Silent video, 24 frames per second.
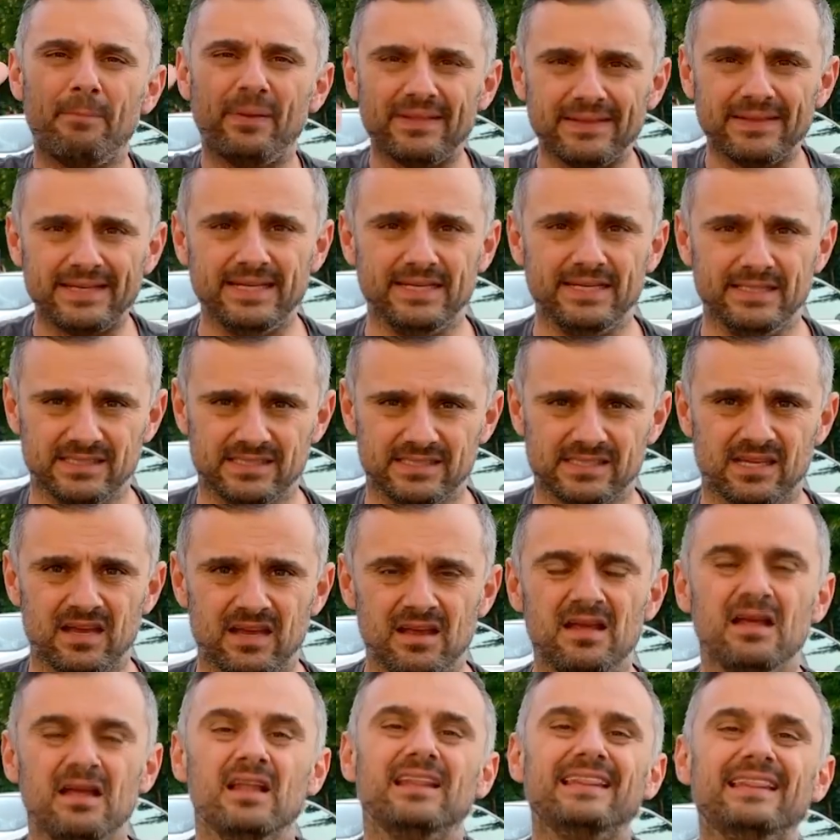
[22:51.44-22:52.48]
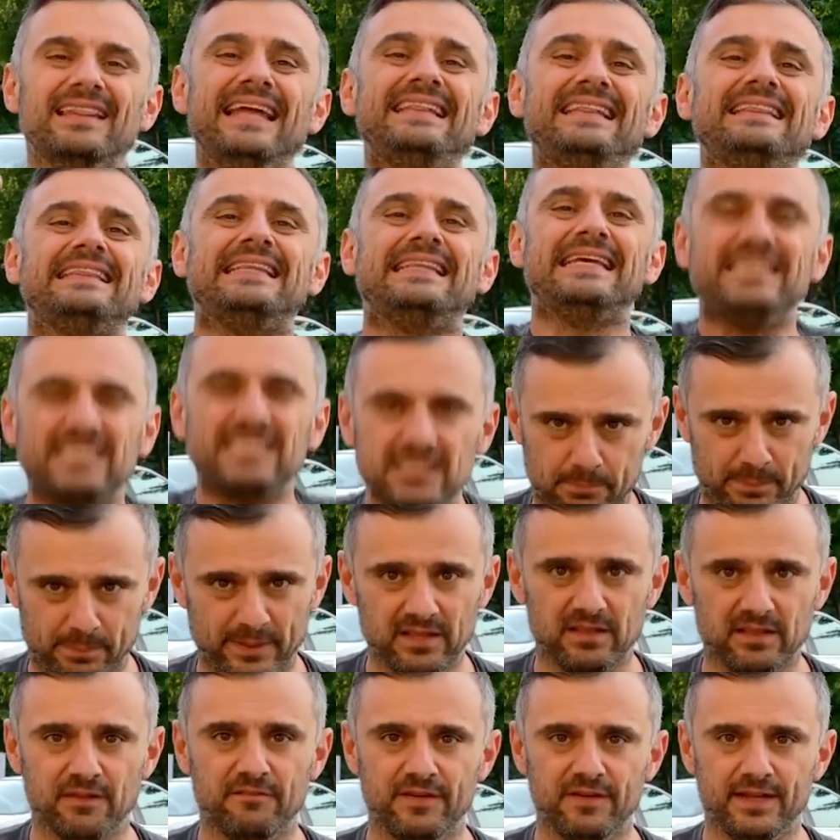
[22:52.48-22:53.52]
Please let this
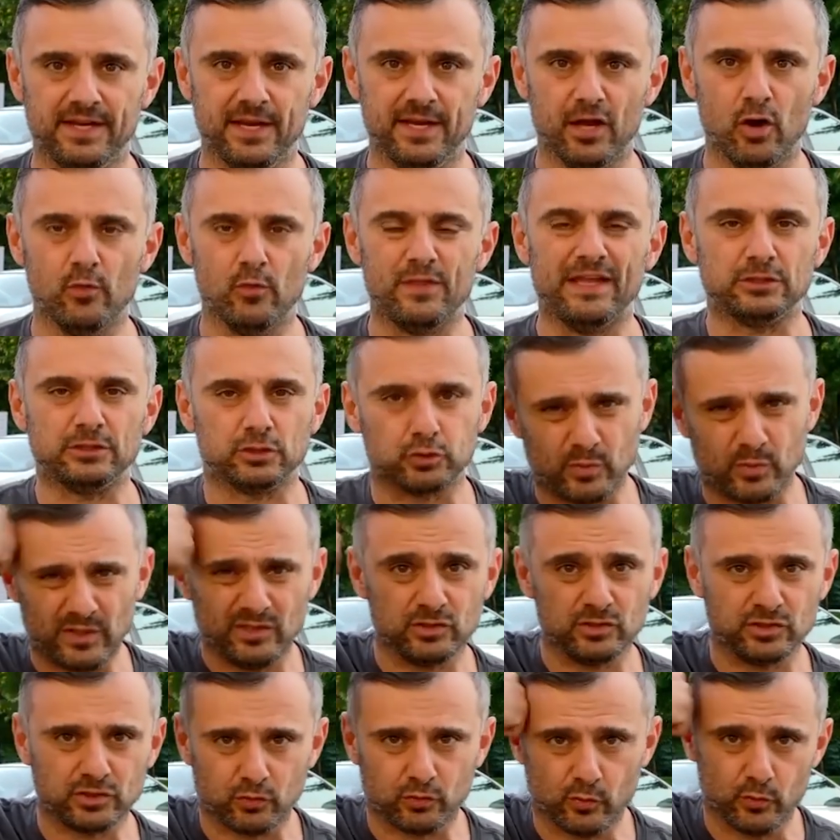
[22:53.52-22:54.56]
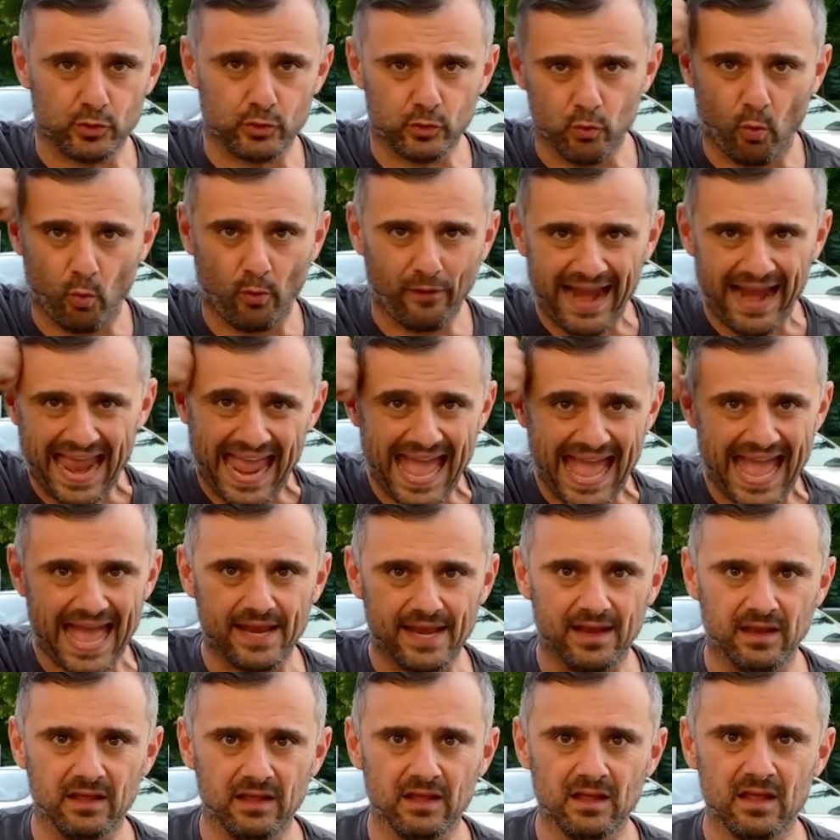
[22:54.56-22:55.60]
be the video that drills through your
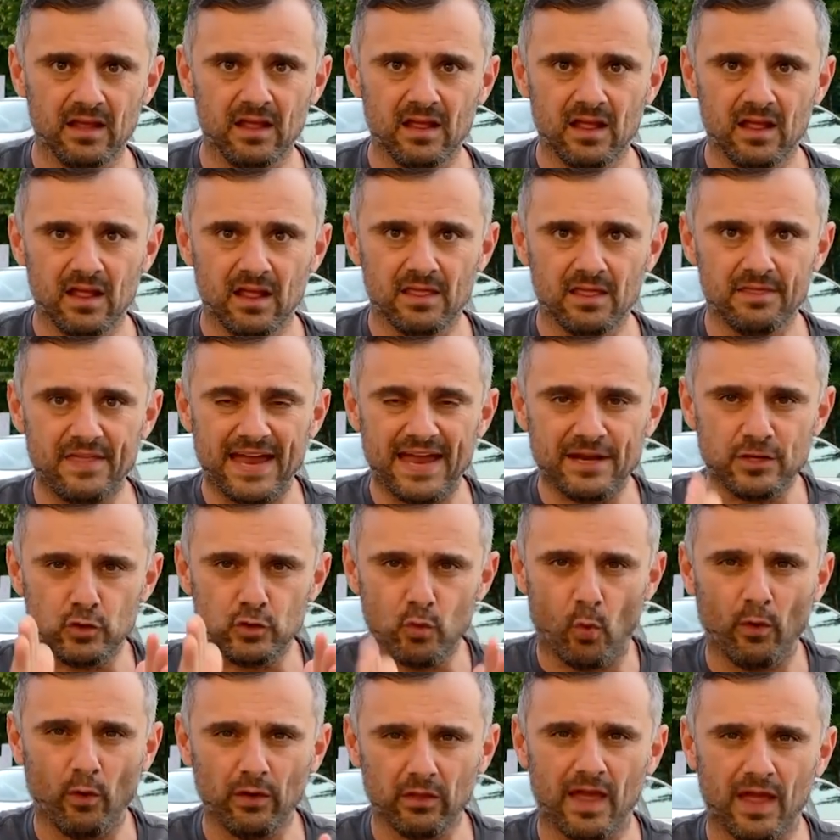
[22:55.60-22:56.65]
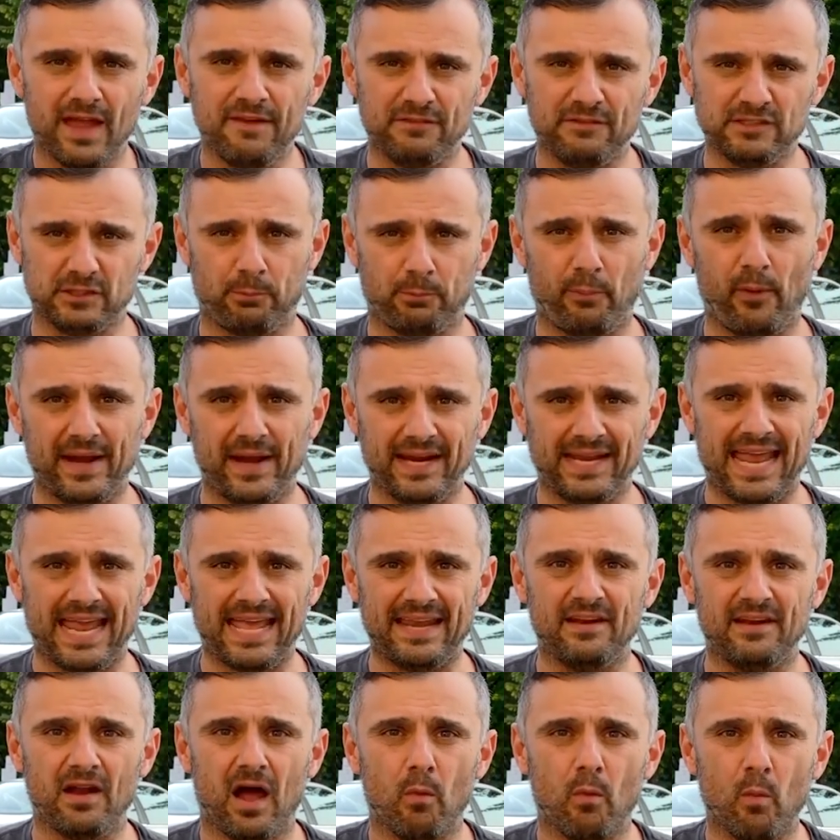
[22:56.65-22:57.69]
head that your life is
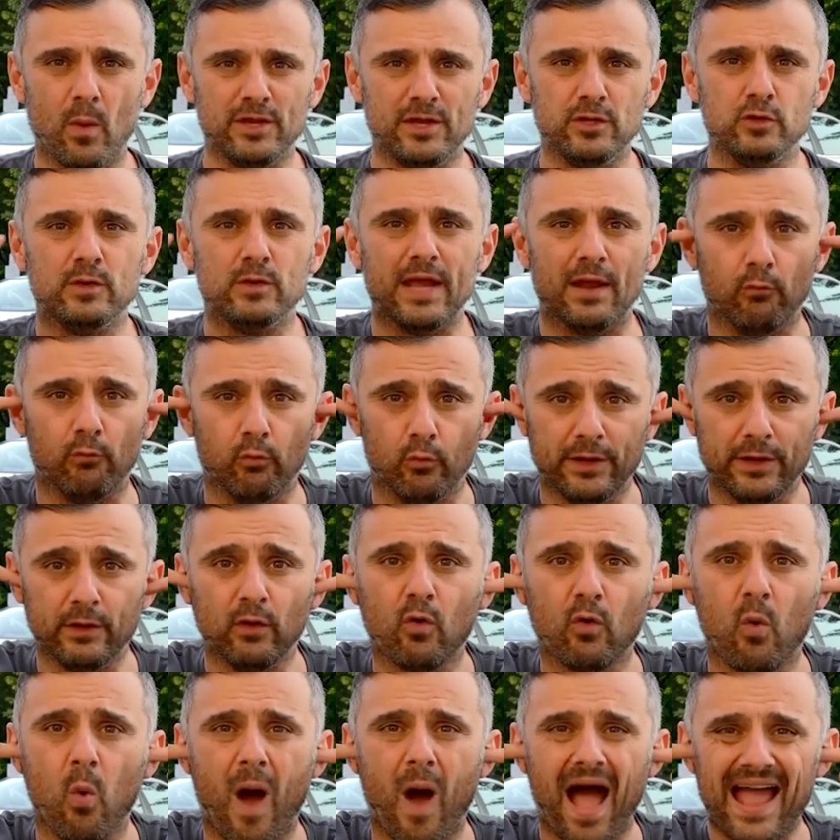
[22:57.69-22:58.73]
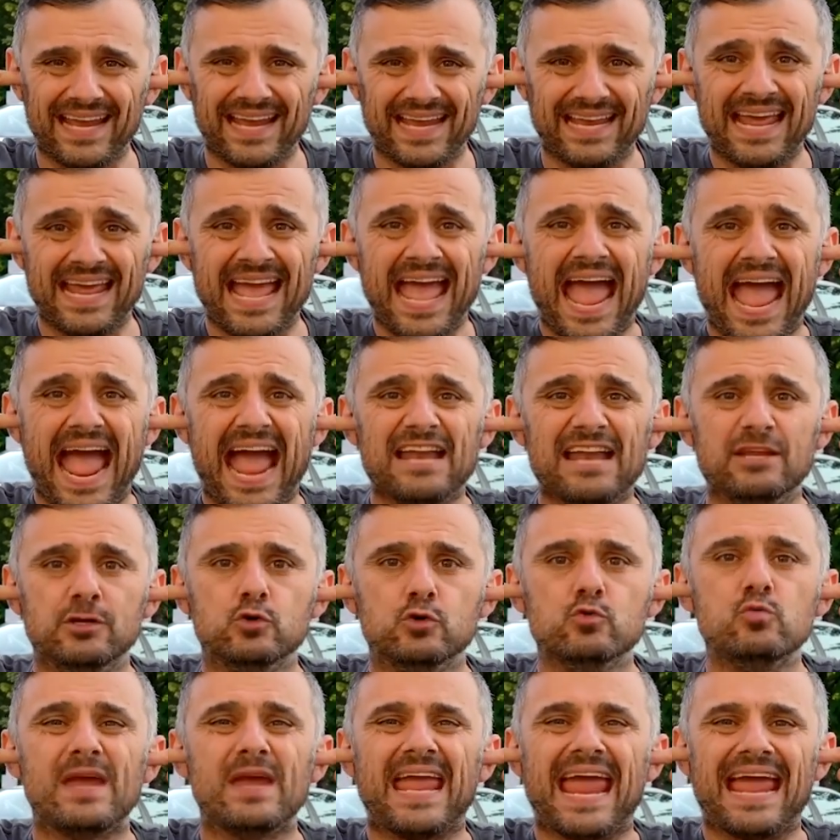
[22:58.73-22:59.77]
predicated on when you get real quiet
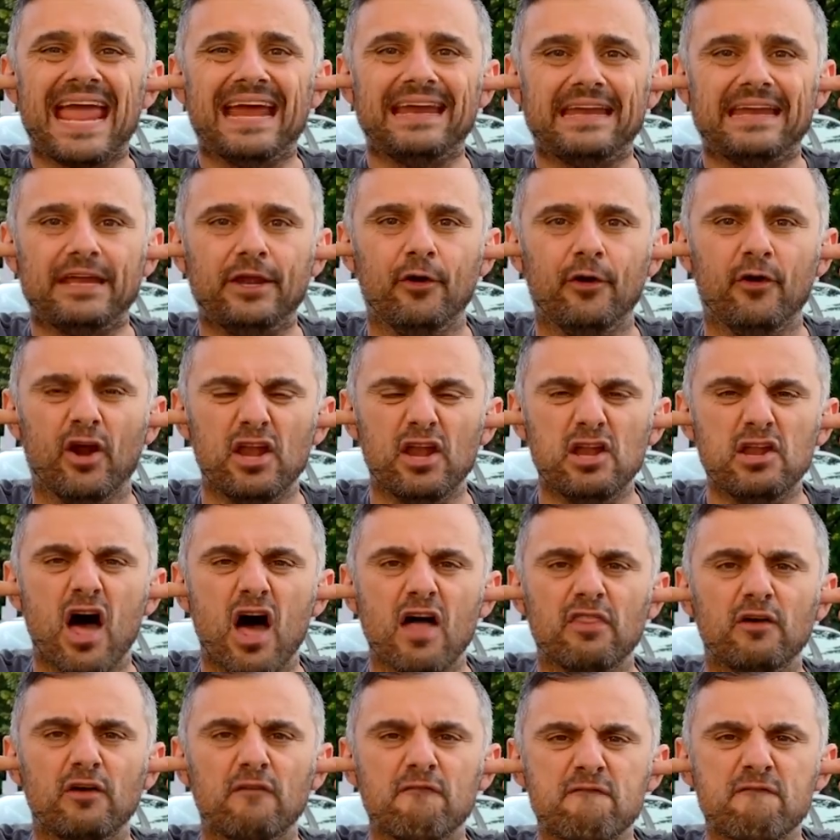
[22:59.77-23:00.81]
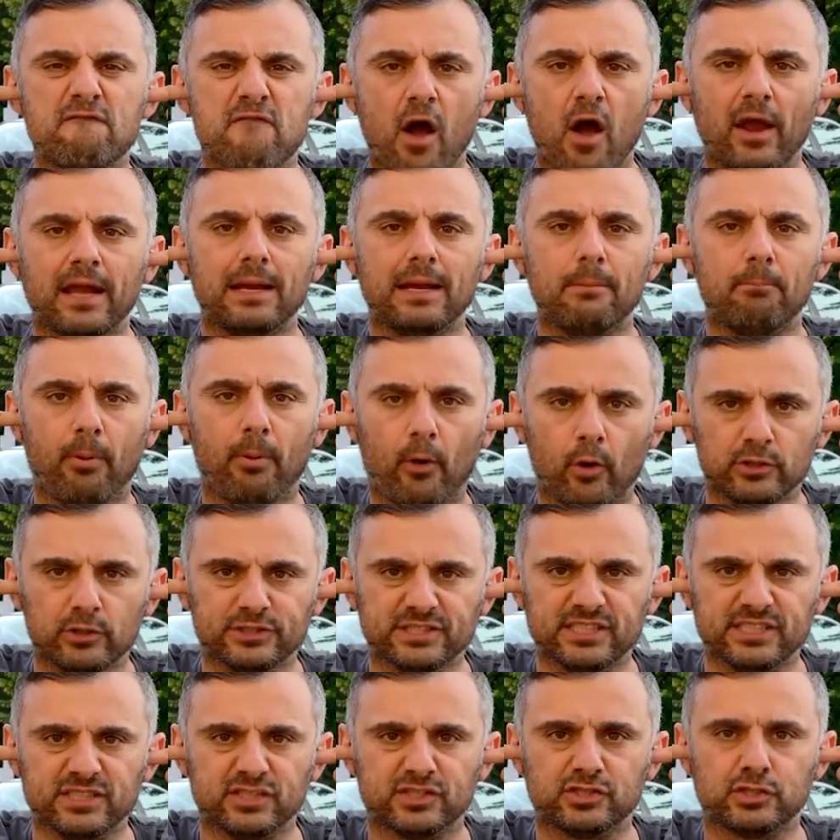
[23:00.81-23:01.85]
and you can't hear another fucking
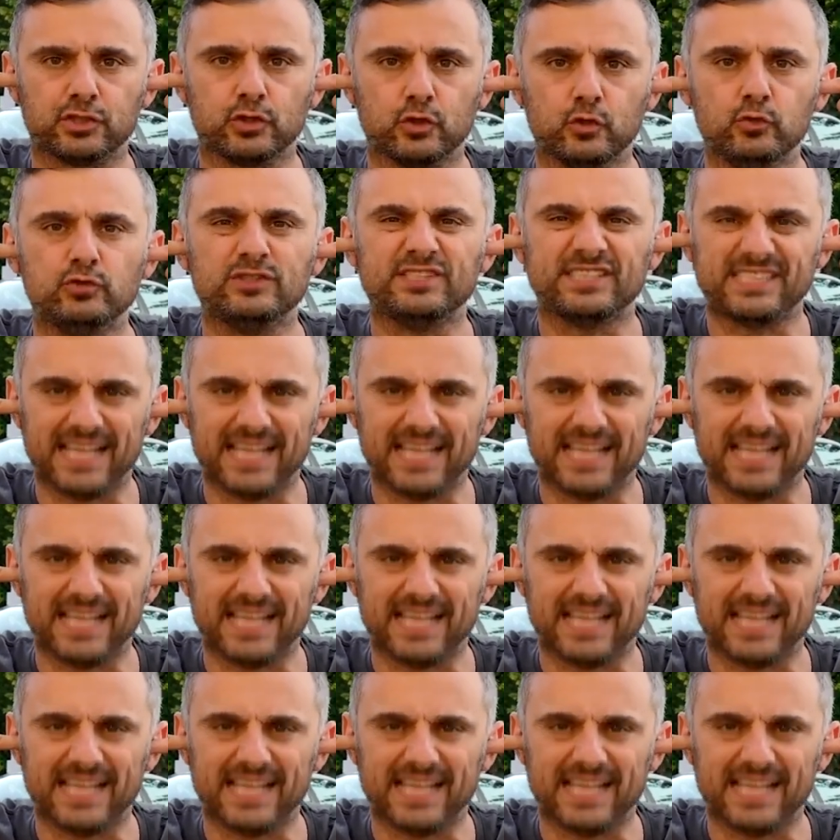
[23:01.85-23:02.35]
person's two